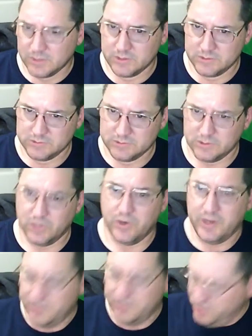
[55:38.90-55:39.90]
learning
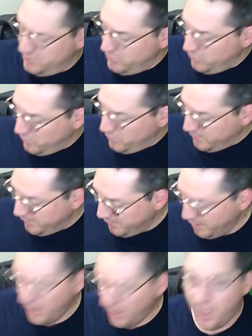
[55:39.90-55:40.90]
to do
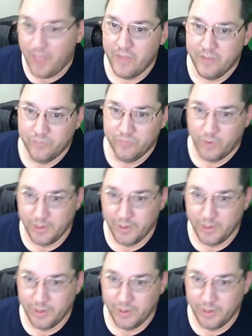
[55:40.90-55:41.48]
on this one.